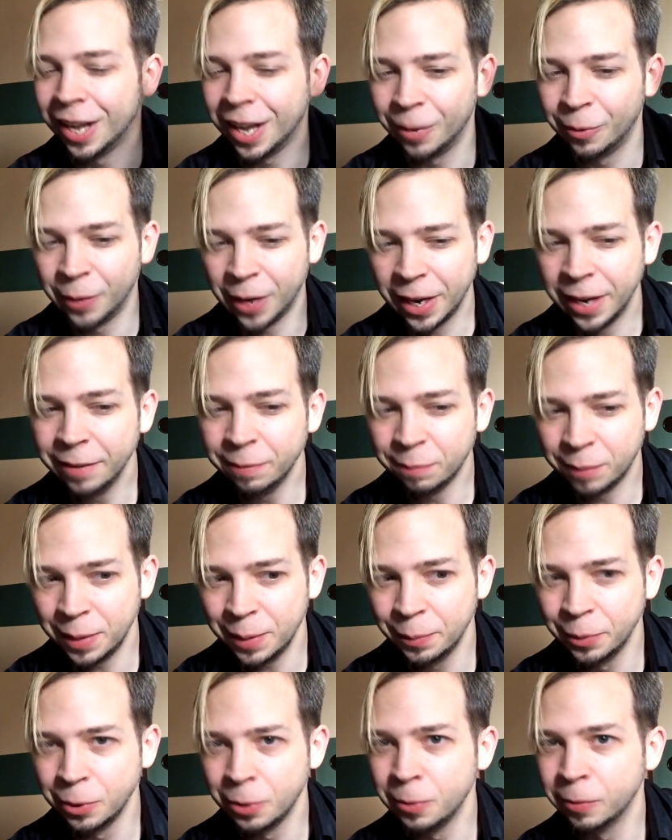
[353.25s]
when I have
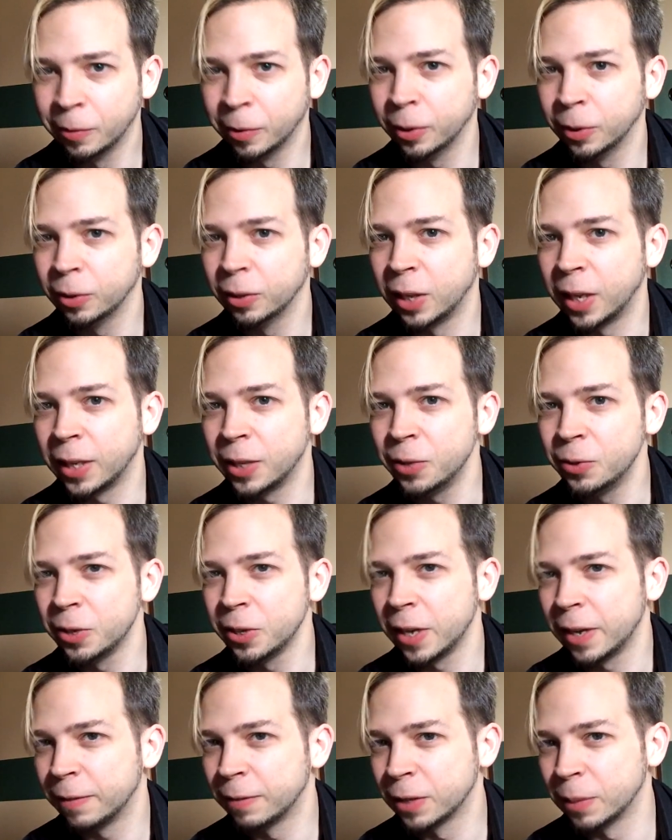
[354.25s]
people over, like
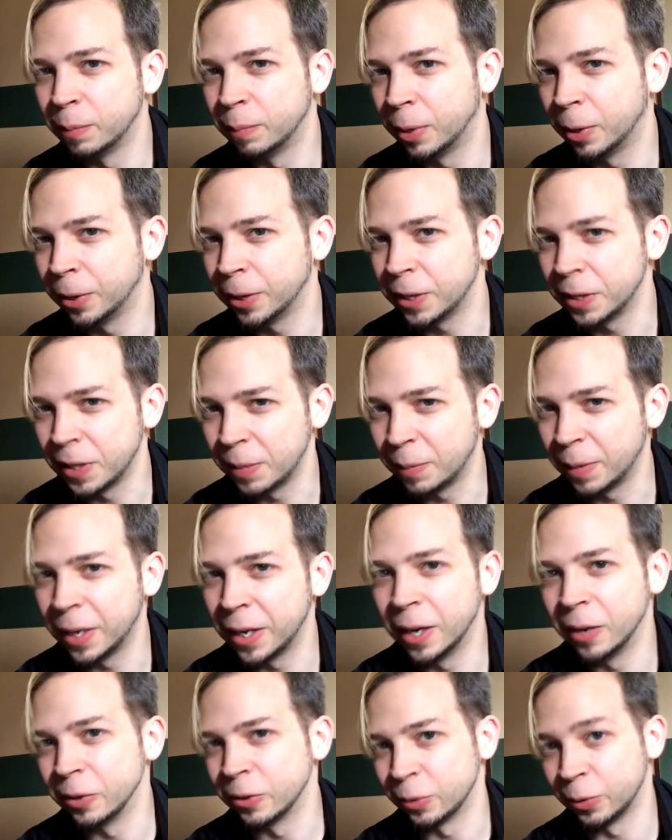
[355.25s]
usually I have some parties at my
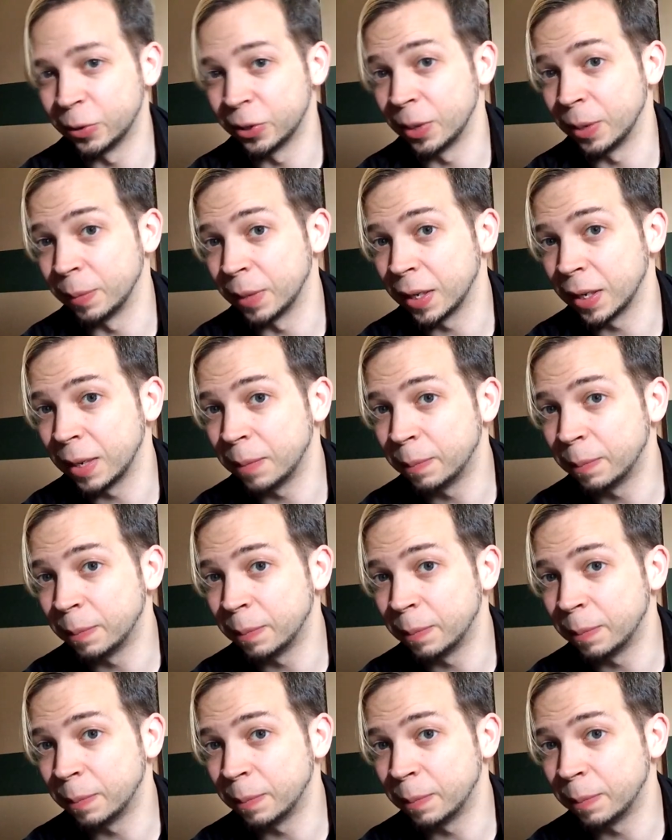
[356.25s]
house or something,